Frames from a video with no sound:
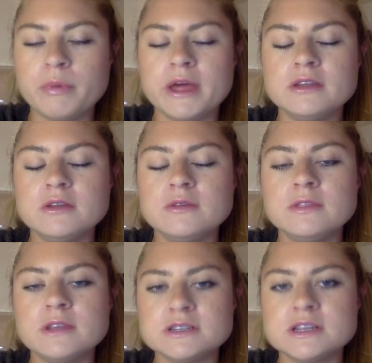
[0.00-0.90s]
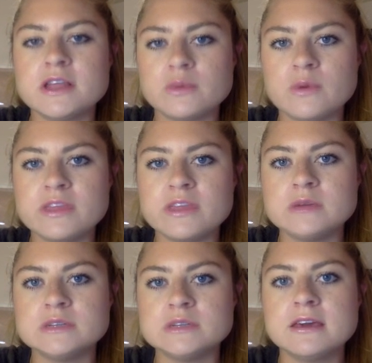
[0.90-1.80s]
but there's another one that you
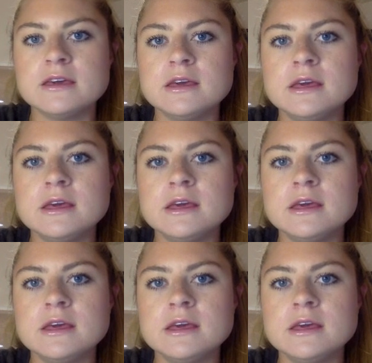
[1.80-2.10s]
take